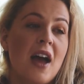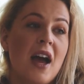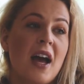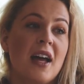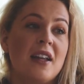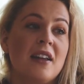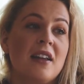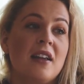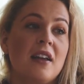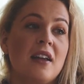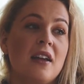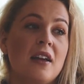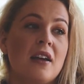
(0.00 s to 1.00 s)
And
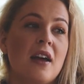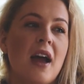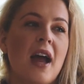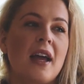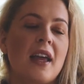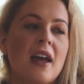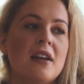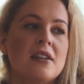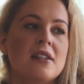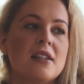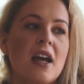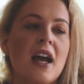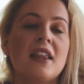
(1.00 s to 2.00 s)
I
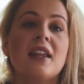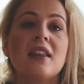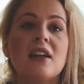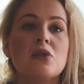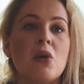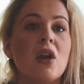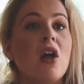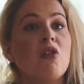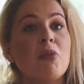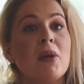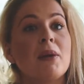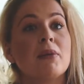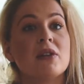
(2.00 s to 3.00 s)
guess I think that's what a lot
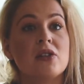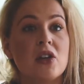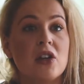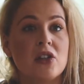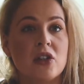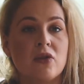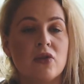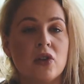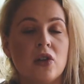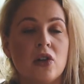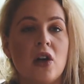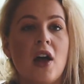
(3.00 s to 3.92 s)
of people are searching for.